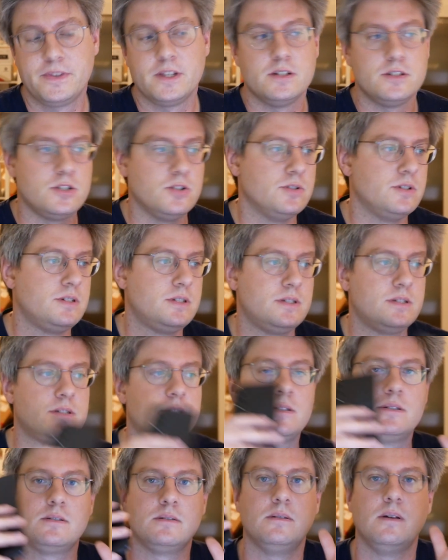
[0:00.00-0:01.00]
So this
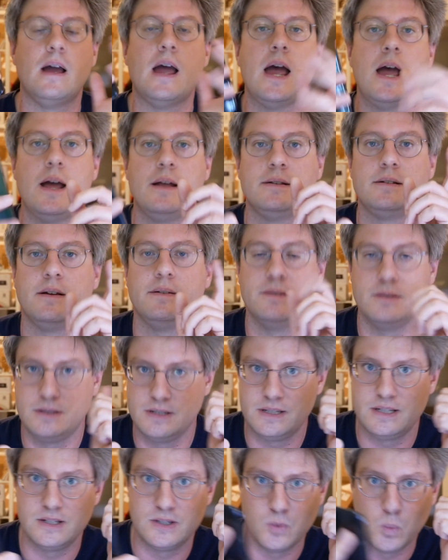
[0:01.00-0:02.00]
is And
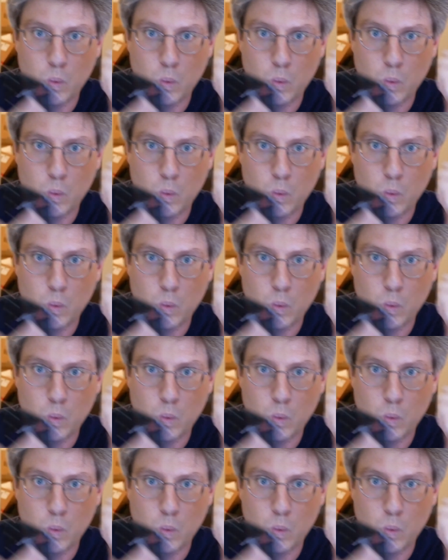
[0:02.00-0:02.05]
this is